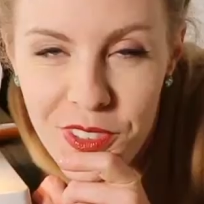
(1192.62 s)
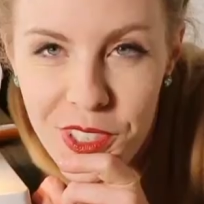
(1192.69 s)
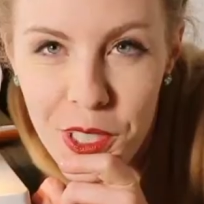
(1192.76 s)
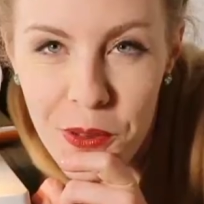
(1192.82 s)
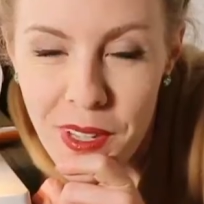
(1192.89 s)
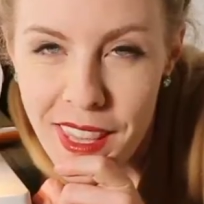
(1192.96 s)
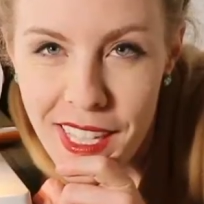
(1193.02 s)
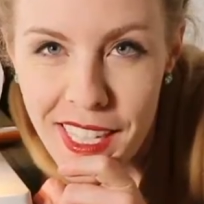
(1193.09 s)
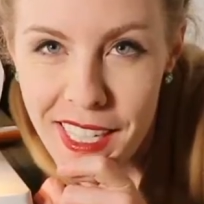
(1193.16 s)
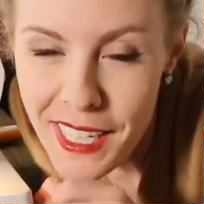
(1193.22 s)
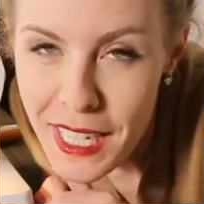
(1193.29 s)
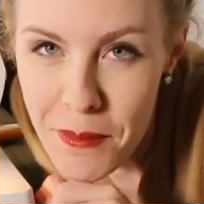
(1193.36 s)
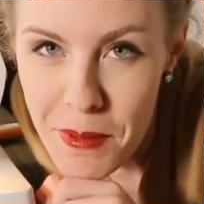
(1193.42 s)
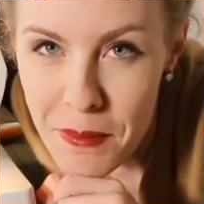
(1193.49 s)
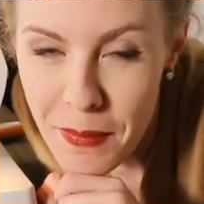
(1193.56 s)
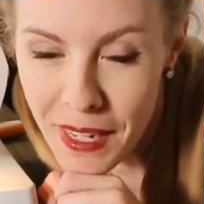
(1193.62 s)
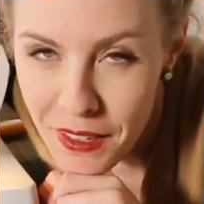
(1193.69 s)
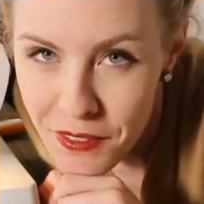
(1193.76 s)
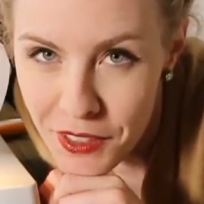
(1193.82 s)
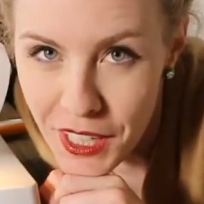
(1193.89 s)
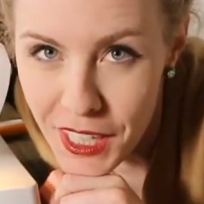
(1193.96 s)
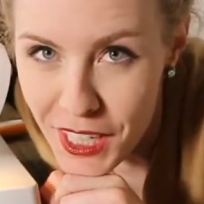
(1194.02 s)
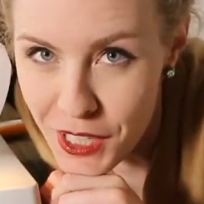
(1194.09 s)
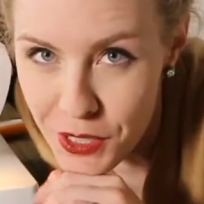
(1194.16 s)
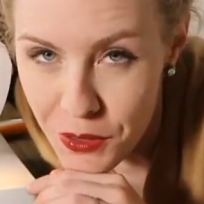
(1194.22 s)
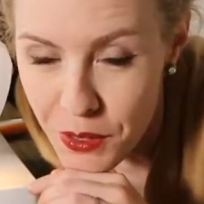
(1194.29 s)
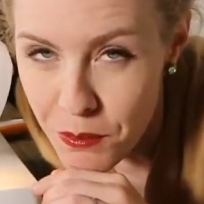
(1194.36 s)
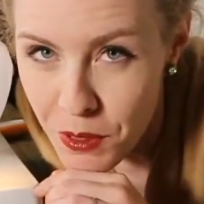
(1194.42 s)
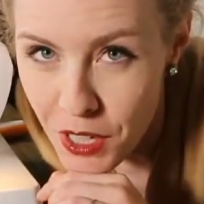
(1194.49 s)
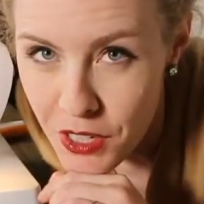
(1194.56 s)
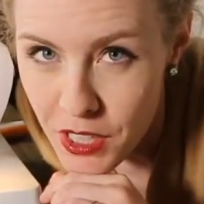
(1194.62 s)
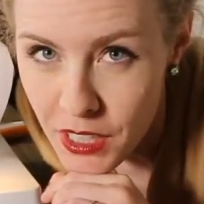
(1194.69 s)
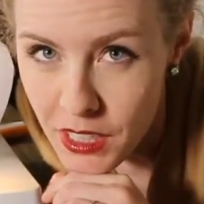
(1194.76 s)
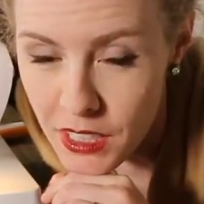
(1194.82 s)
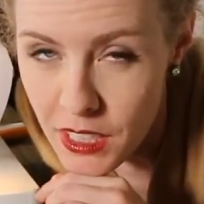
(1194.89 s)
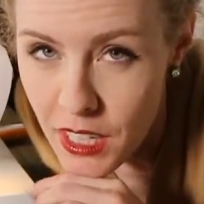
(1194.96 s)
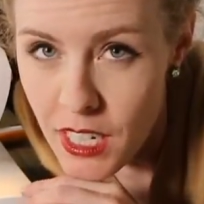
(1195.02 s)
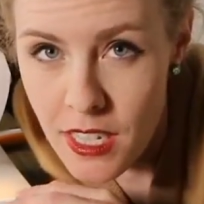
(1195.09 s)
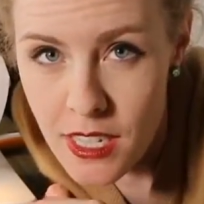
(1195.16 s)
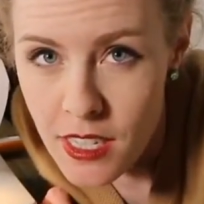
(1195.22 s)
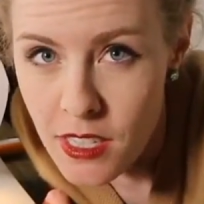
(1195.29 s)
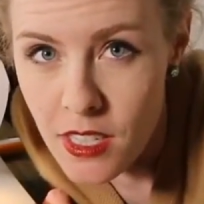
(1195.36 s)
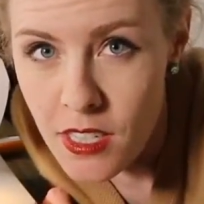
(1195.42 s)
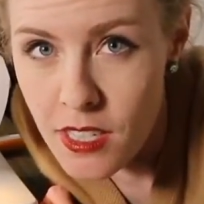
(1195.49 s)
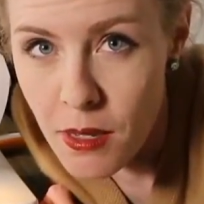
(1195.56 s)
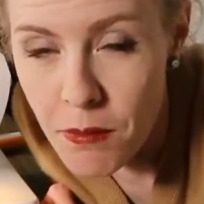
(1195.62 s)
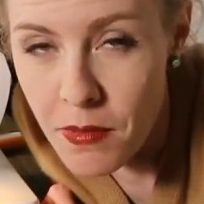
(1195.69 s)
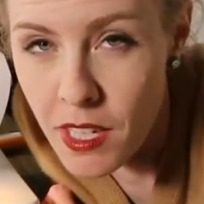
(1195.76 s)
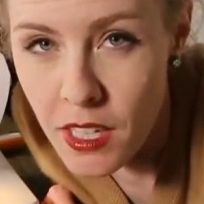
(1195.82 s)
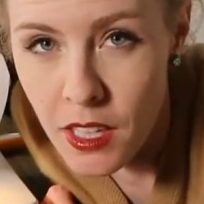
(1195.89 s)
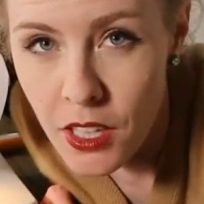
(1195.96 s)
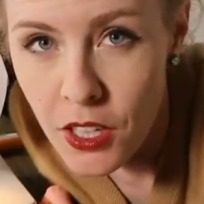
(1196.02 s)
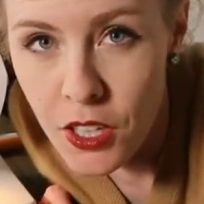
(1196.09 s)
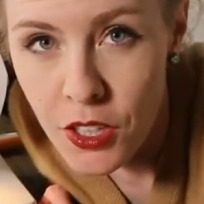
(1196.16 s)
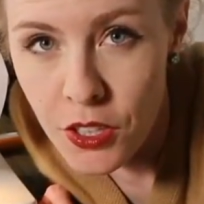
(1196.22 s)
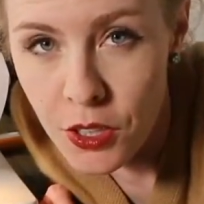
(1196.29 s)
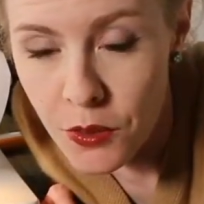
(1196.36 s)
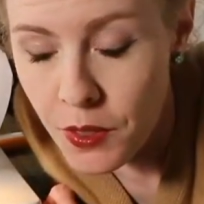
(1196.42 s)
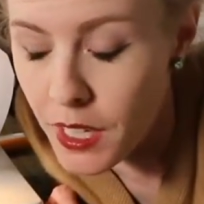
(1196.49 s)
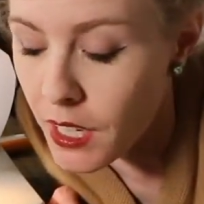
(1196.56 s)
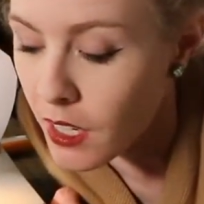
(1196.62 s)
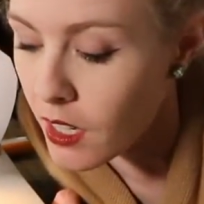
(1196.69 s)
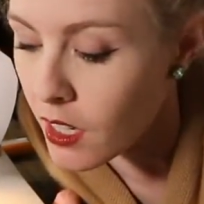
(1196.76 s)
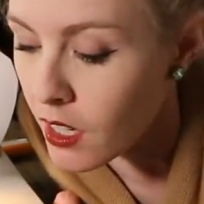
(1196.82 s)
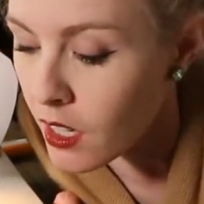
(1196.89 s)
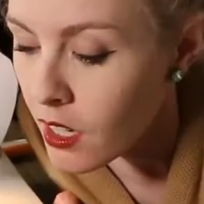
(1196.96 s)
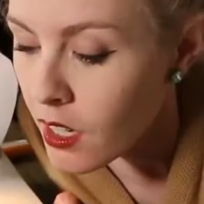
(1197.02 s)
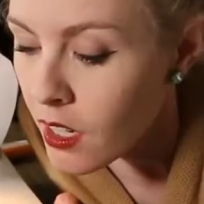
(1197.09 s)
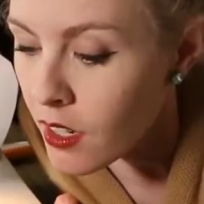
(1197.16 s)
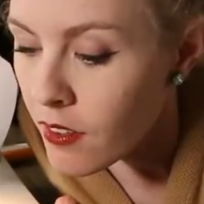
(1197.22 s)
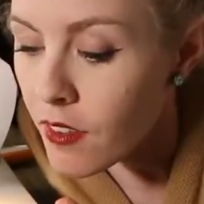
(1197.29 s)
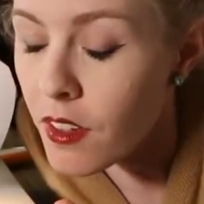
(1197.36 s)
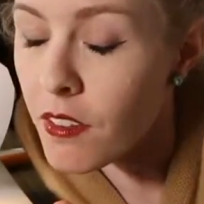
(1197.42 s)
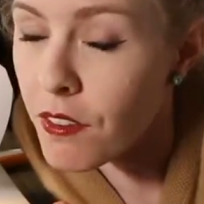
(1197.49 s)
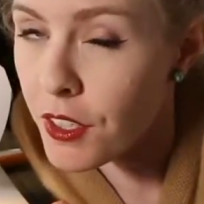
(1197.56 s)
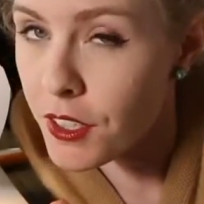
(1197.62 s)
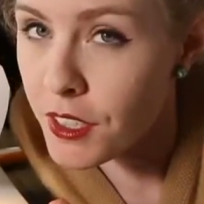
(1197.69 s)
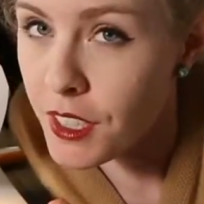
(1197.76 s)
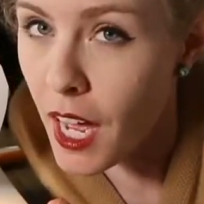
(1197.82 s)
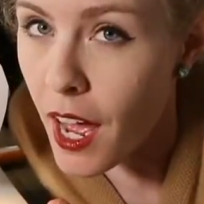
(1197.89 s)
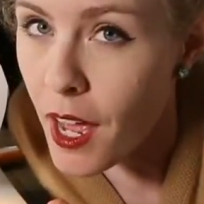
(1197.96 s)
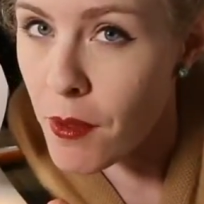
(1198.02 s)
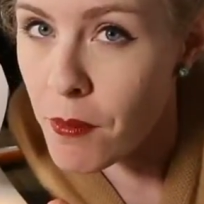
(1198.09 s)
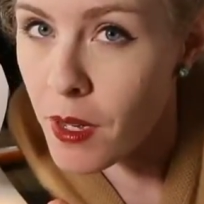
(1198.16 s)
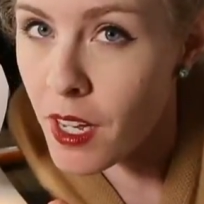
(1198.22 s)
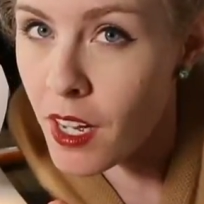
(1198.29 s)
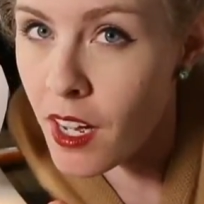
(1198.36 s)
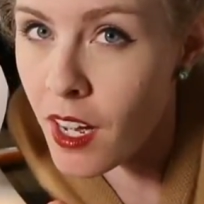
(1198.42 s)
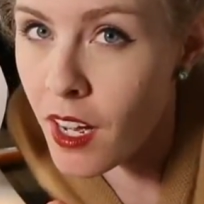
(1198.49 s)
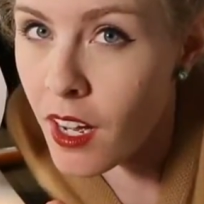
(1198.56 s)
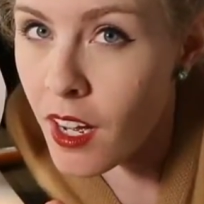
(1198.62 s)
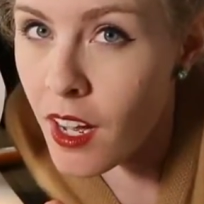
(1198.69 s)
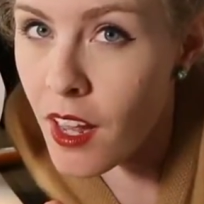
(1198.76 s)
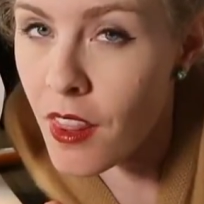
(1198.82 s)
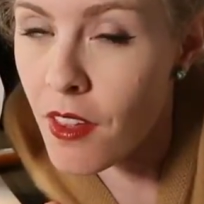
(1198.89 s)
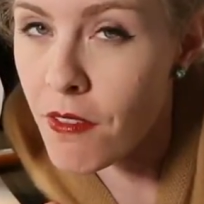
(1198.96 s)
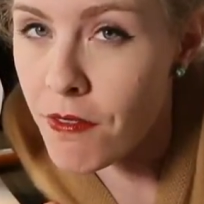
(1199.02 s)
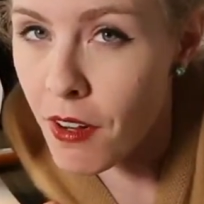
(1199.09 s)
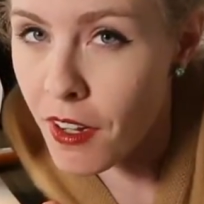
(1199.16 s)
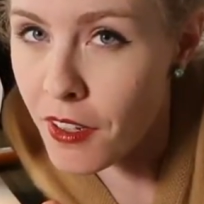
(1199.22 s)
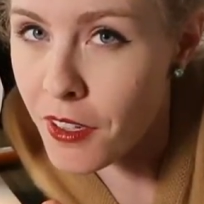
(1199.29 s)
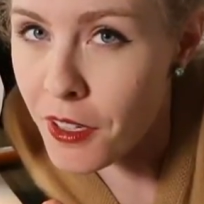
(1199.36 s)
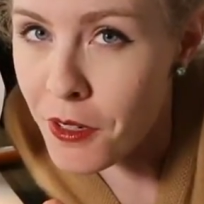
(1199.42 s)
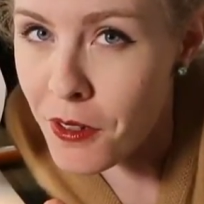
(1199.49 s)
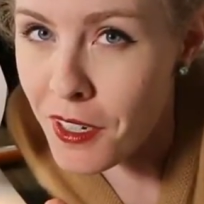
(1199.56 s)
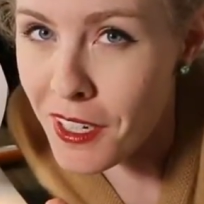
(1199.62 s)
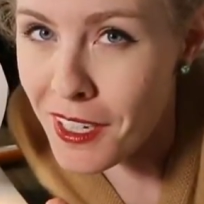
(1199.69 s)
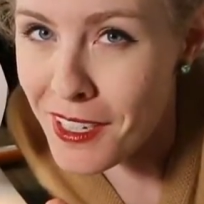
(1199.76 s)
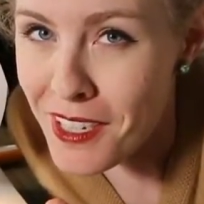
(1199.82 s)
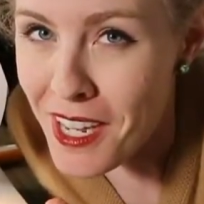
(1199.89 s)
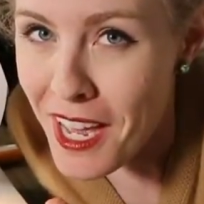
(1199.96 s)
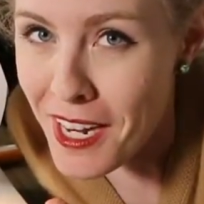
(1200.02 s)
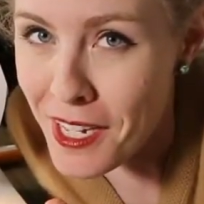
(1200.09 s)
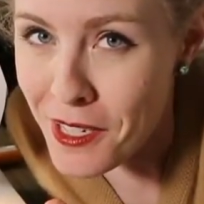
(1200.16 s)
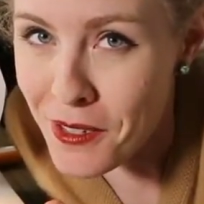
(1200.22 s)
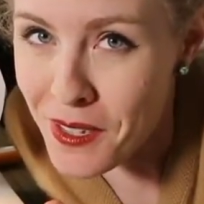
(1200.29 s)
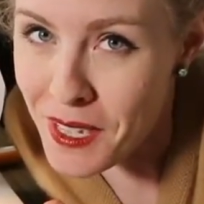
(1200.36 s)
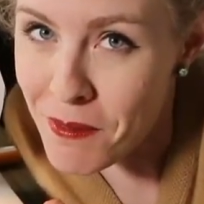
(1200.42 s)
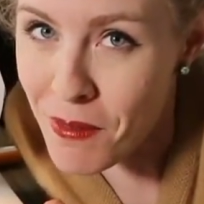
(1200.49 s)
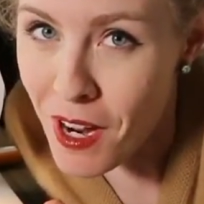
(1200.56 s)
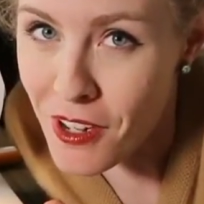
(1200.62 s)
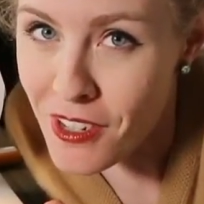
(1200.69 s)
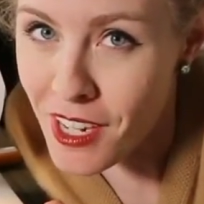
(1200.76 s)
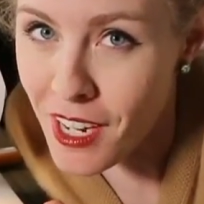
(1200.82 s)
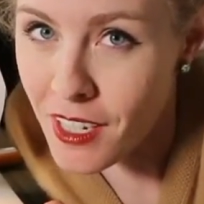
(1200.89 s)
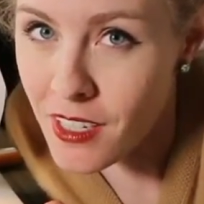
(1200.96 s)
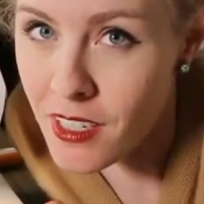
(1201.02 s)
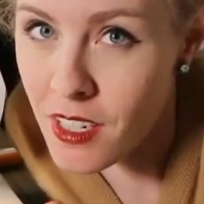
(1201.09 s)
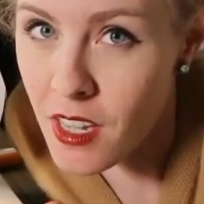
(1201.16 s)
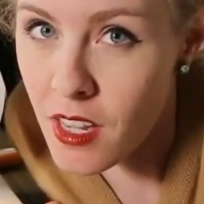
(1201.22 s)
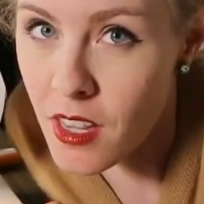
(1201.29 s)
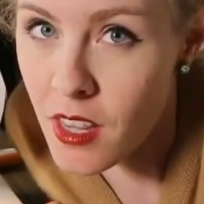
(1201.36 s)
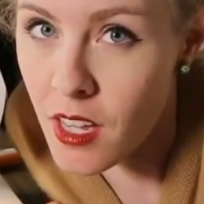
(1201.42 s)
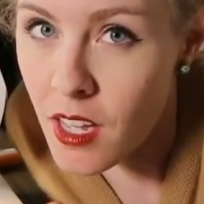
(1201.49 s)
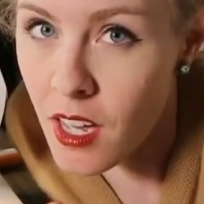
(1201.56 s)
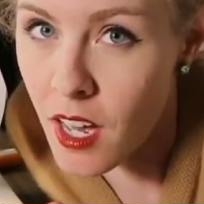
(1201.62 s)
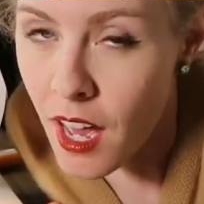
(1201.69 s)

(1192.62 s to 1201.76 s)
So one thing to keep in mind for any sewing project, in case this is something that you're doing for the first time, The farther you get into any sewing project, the